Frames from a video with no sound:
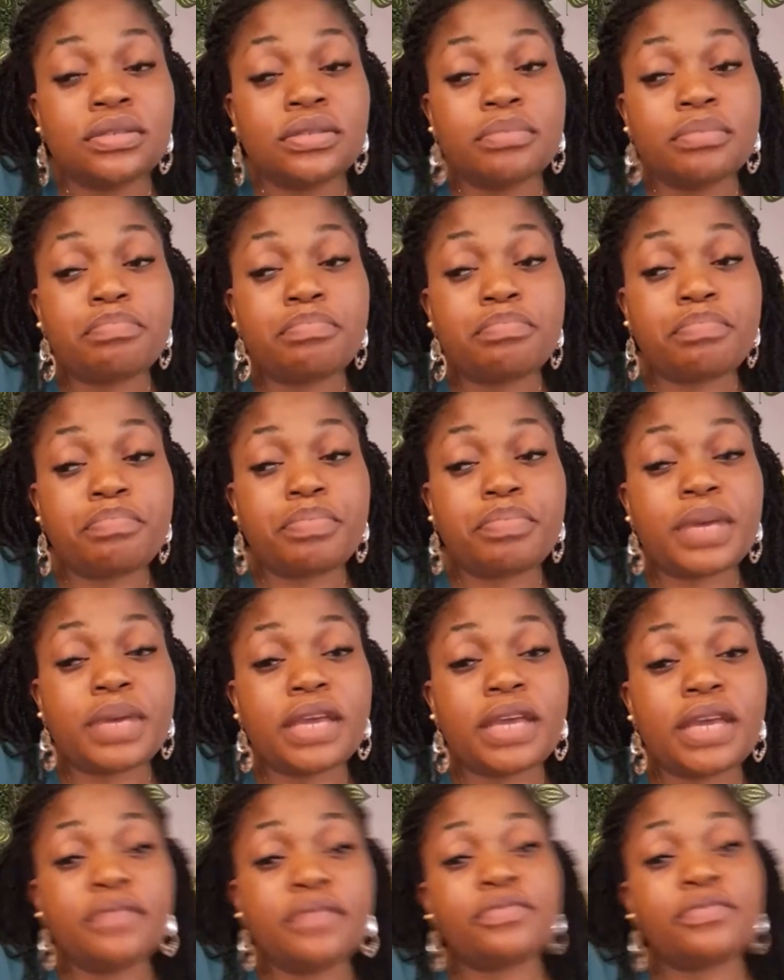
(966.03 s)
PIN
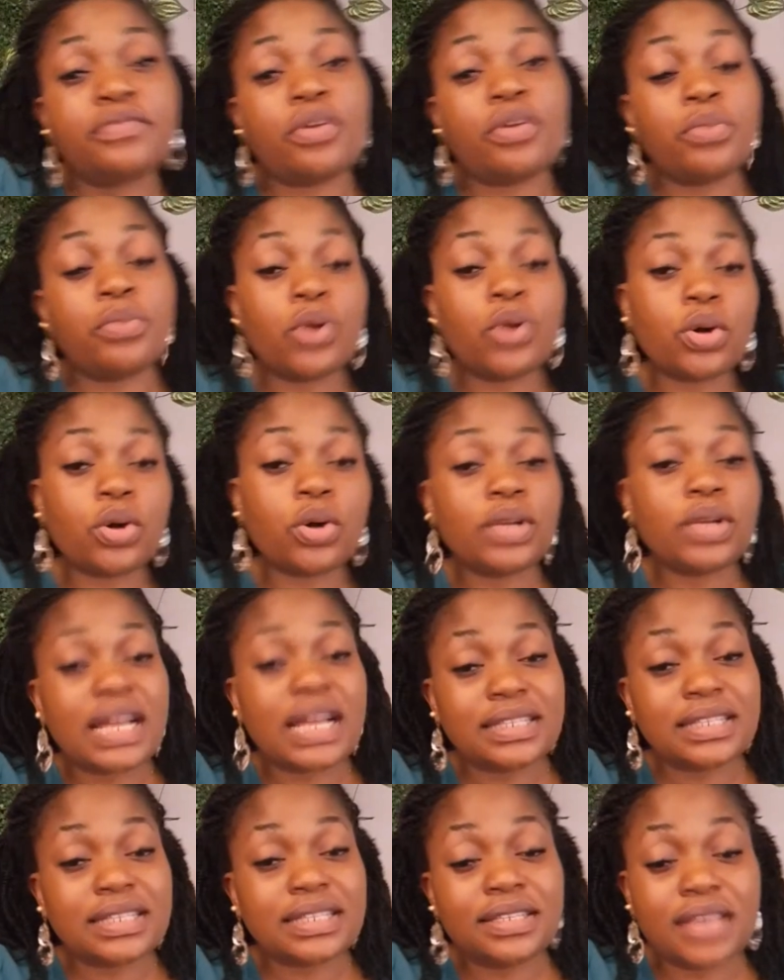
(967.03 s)
from Google
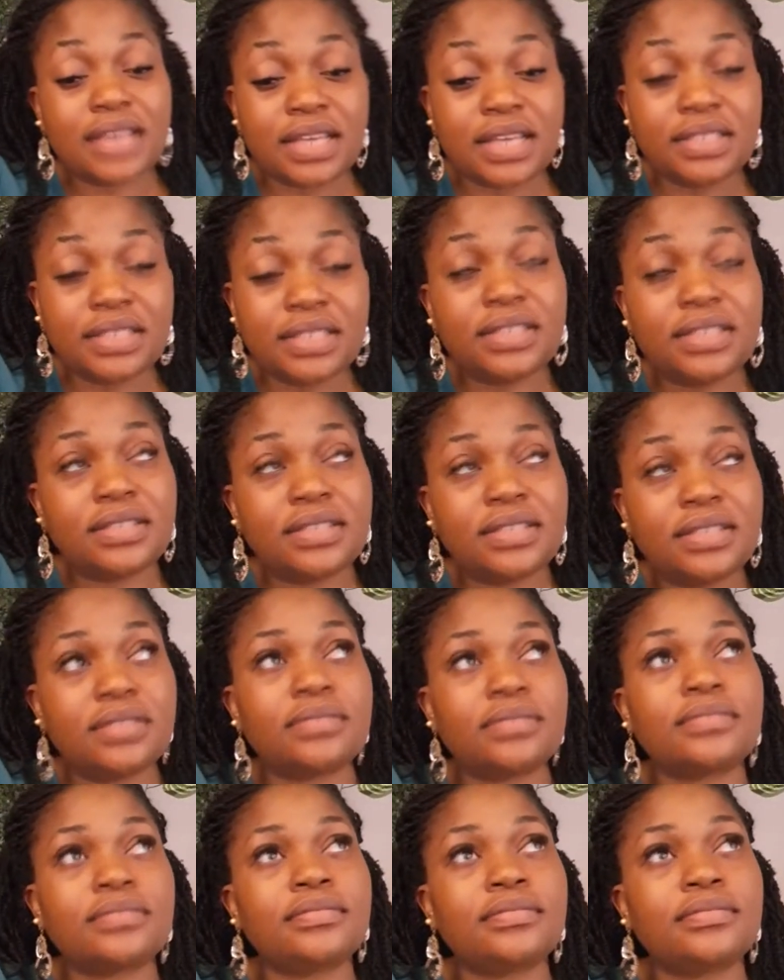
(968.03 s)
AdSense,
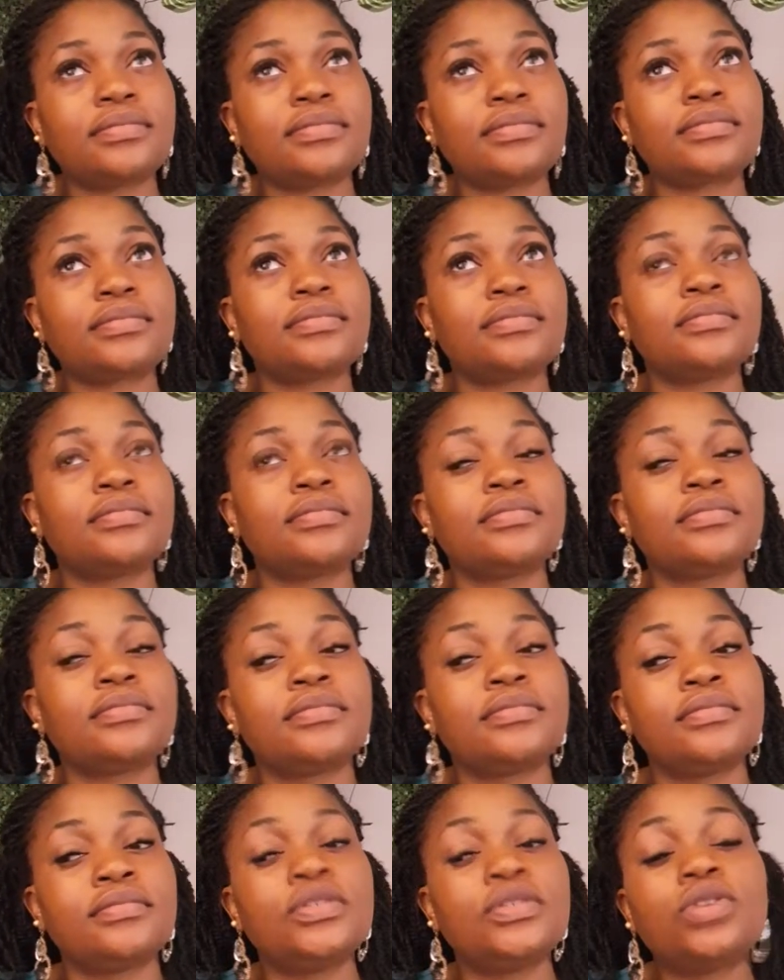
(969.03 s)

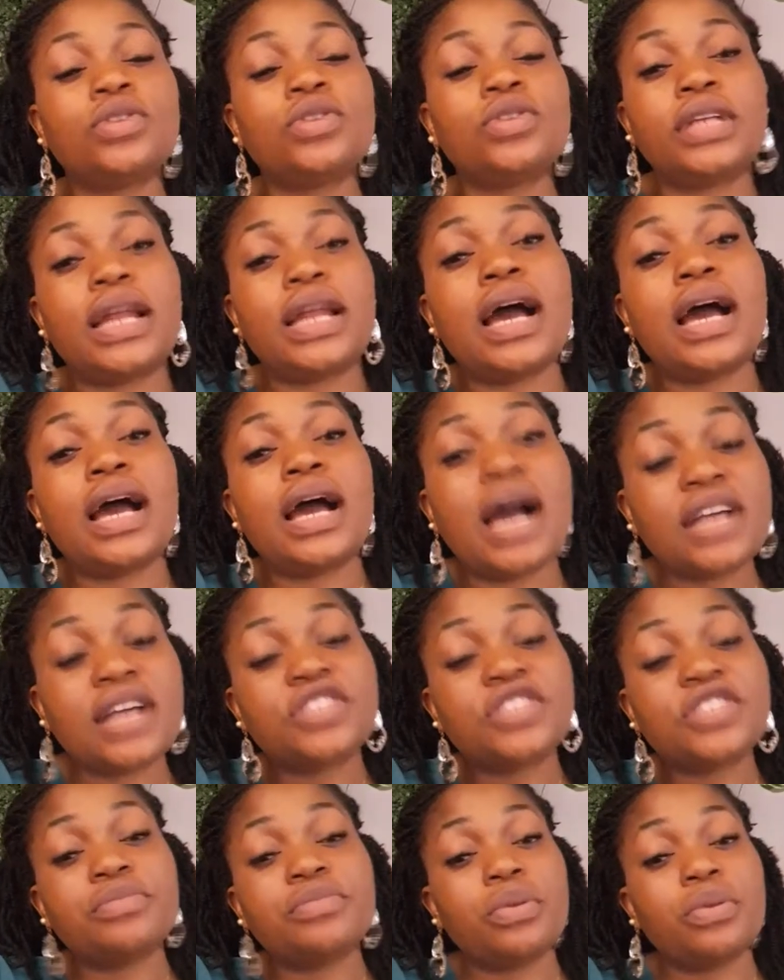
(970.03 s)
So they now asked
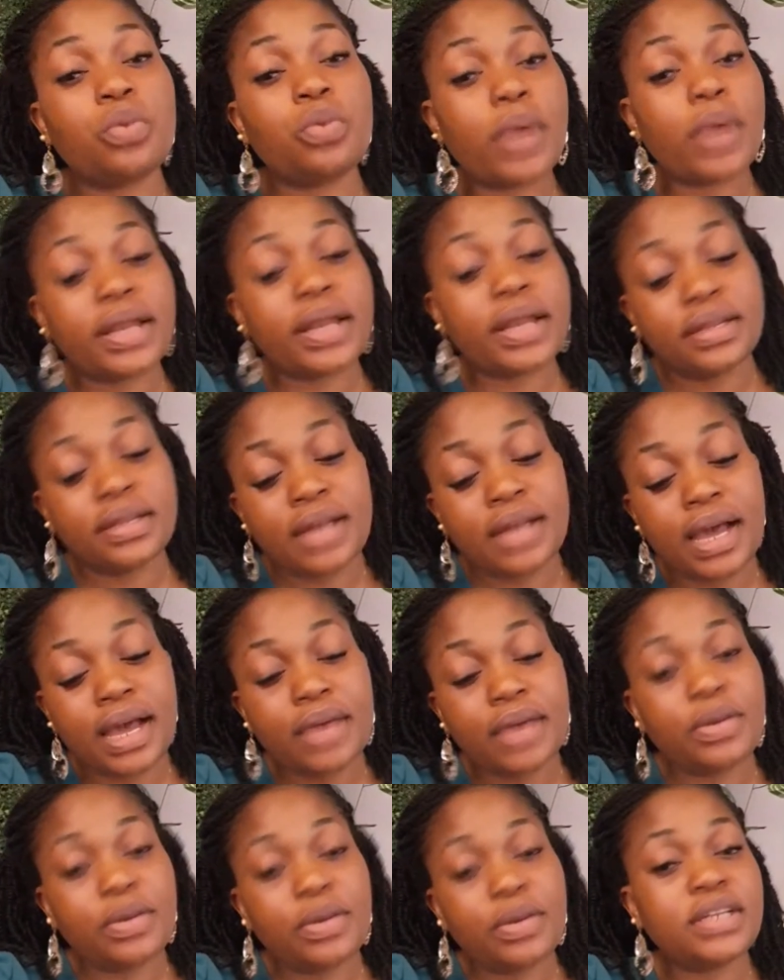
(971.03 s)
me when did
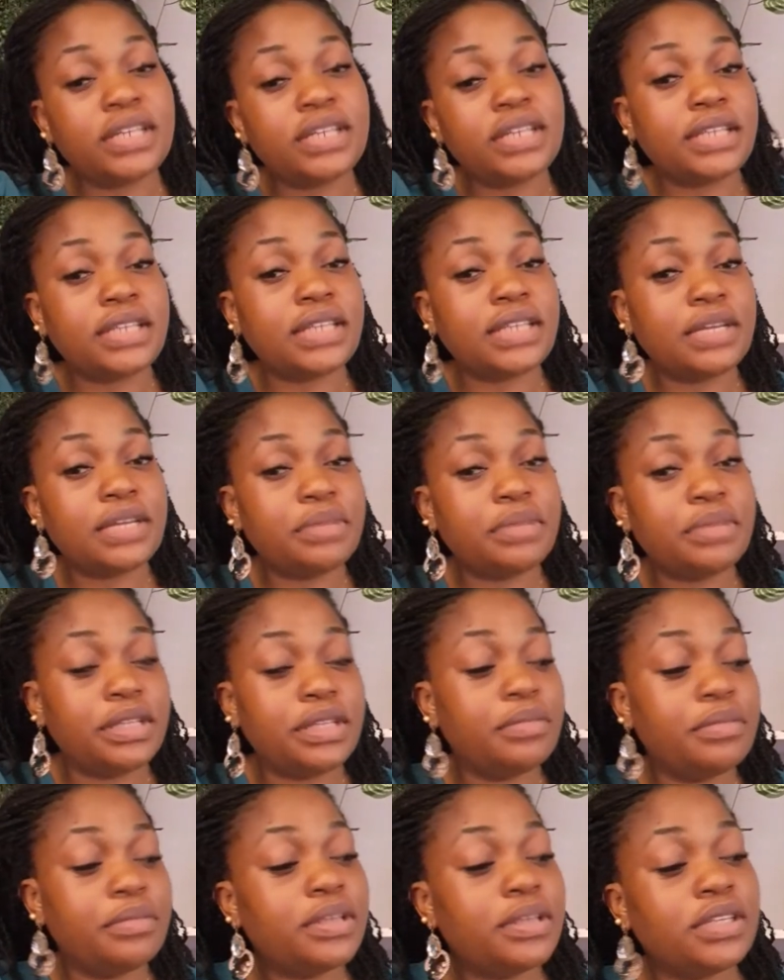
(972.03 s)
they send me the
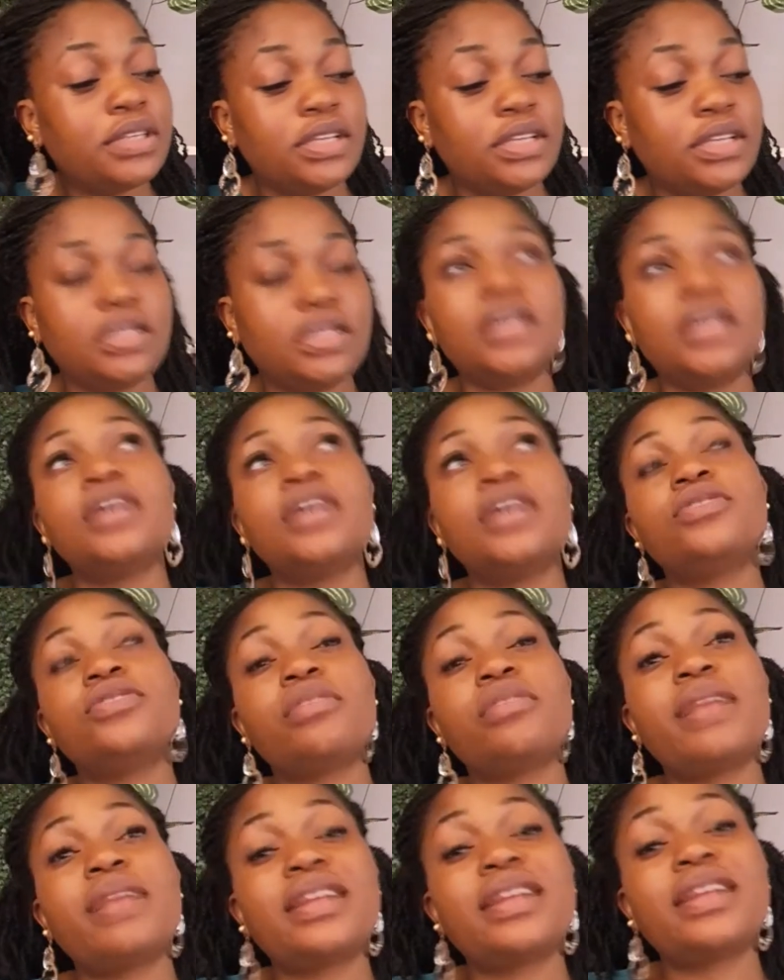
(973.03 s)
message. So
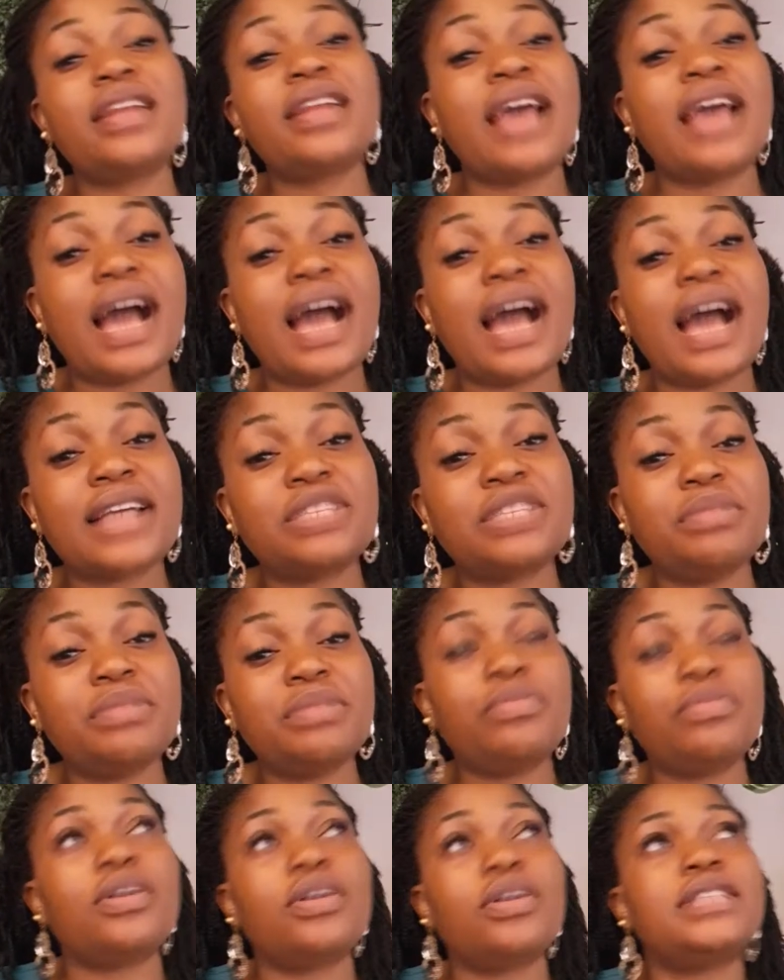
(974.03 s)
immediately they asked me, because
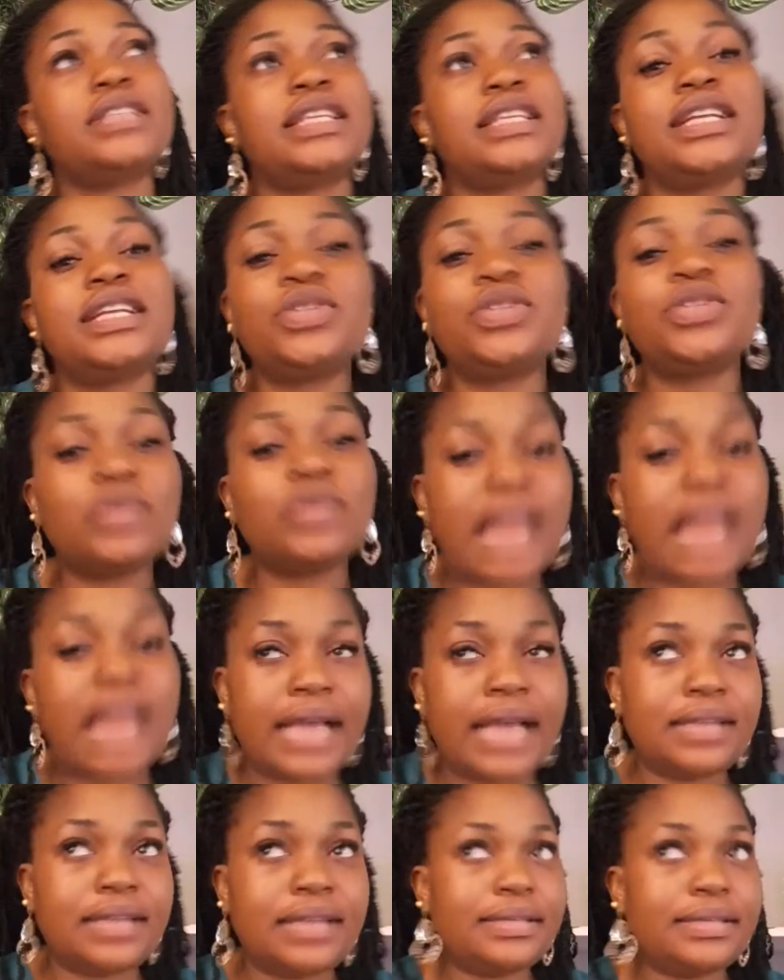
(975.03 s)
they didn't do like,
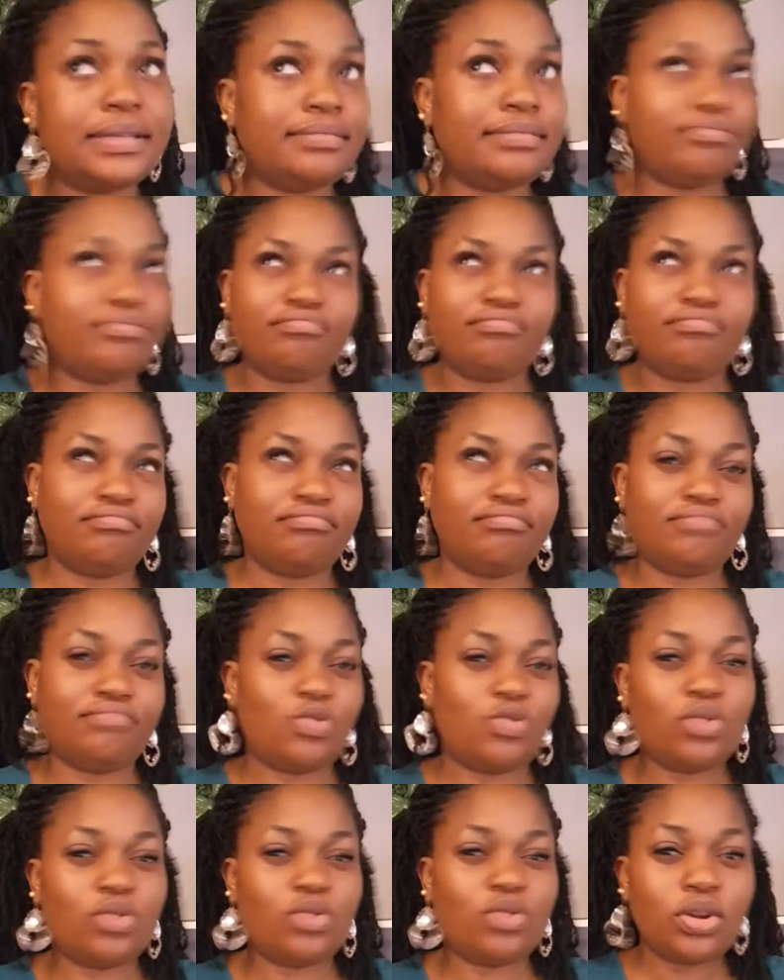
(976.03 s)
we
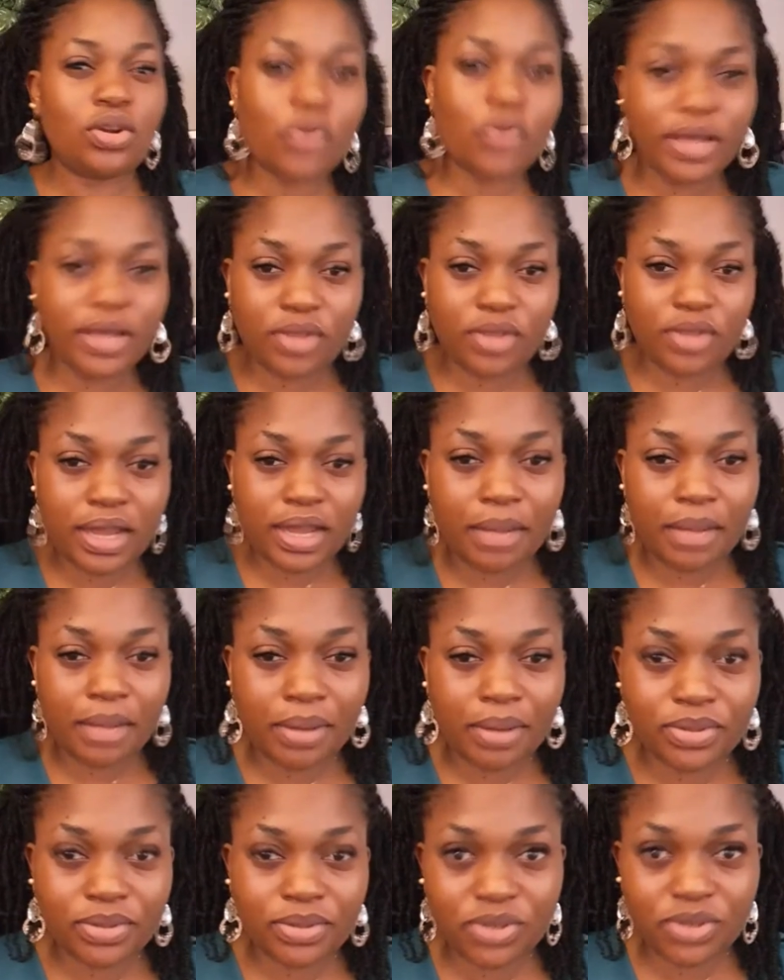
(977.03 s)
don't know what you're talking about.
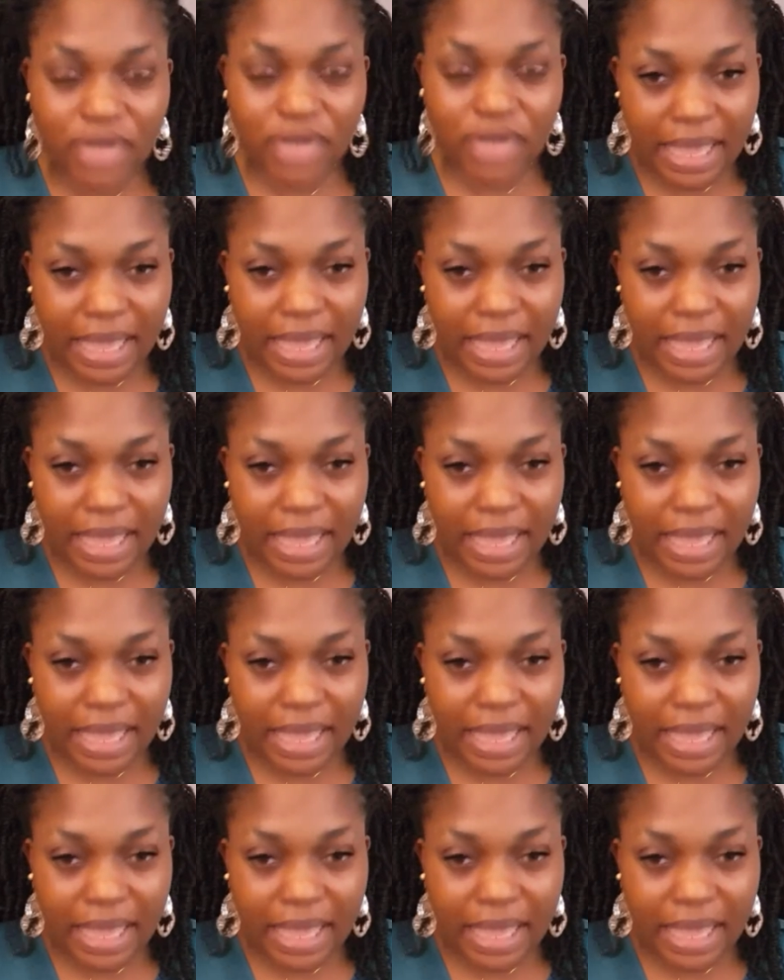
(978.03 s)
You get?